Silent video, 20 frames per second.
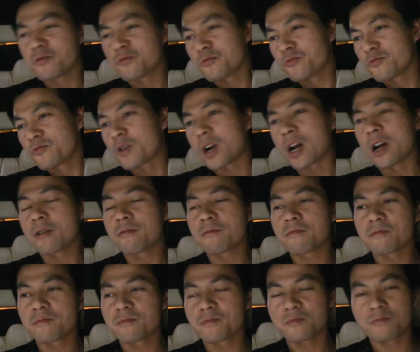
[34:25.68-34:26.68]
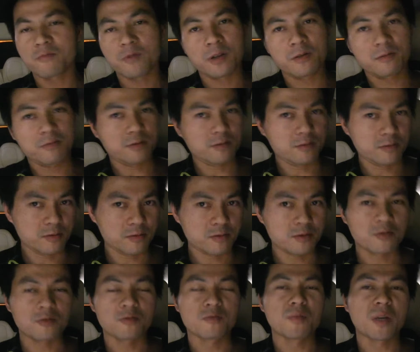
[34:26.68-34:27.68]
you drive, well, you know,
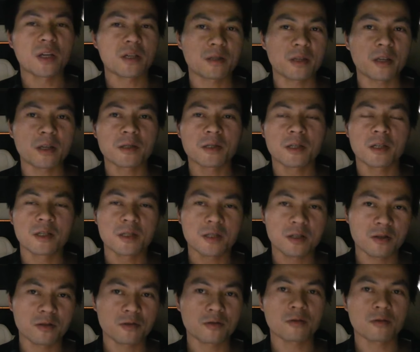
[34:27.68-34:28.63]
to make things easier,